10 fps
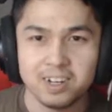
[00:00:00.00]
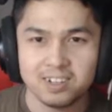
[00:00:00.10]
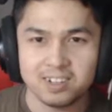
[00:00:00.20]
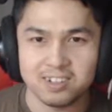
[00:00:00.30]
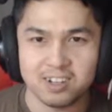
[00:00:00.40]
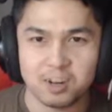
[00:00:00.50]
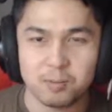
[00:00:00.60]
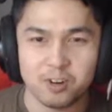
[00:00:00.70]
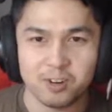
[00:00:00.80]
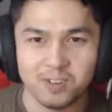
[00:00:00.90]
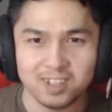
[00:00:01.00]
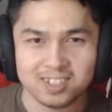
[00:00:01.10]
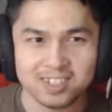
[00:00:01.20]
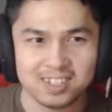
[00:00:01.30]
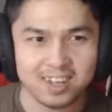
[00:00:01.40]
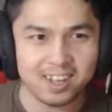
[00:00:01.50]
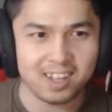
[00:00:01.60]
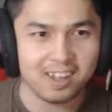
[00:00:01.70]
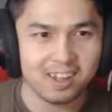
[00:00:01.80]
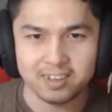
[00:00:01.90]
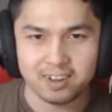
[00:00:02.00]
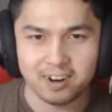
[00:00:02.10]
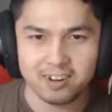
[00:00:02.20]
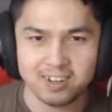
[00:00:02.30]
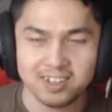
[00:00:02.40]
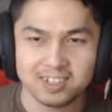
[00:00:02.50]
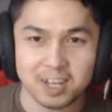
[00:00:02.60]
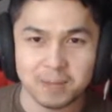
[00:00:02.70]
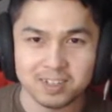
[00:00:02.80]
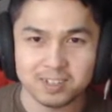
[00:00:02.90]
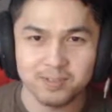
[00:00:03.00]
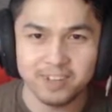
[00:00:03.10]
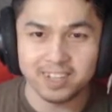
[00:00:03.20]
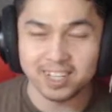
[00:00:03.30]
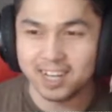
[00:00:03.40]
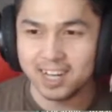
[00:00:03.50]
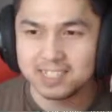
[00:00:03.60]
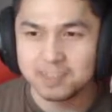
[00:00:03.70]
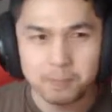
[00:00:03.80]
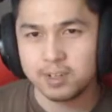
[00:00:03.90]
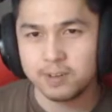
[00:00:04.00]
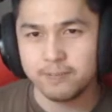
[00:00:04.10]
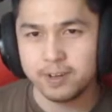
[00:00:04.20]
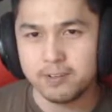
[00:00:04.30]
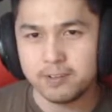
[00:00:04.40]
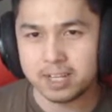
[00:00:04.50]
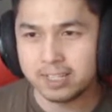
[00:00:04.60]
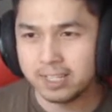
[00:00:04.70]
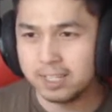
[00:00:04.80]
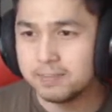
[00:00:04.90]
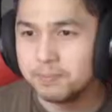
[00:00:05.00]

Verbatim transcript: the dark portal looks sick. The art in this game is really nice. Very clean.